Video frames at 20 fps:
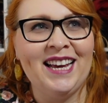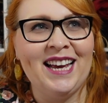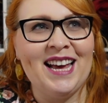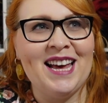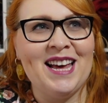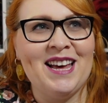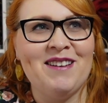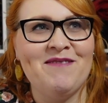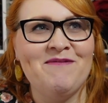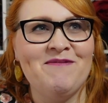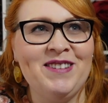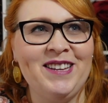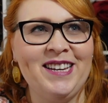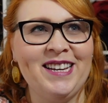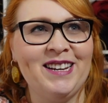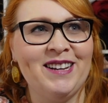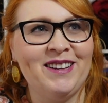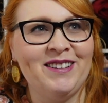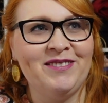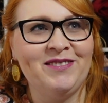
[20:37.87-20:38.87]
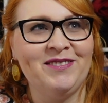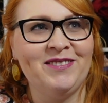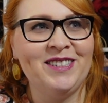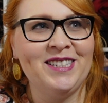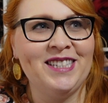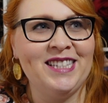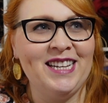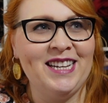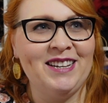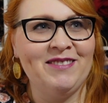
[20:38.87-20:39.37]
But yeah, we'll
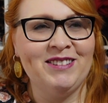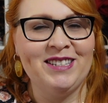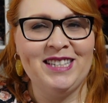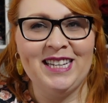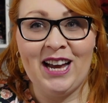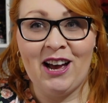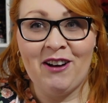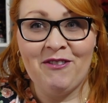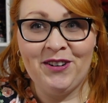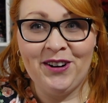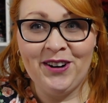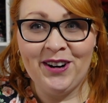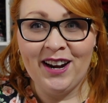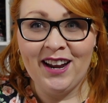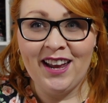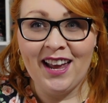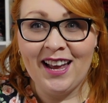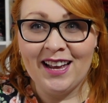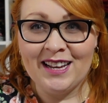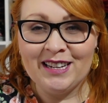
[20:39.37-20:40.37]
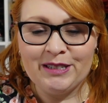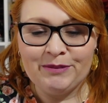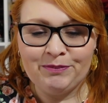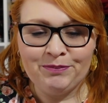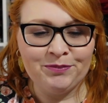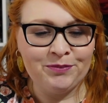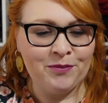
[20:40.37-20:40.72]
see how far I get.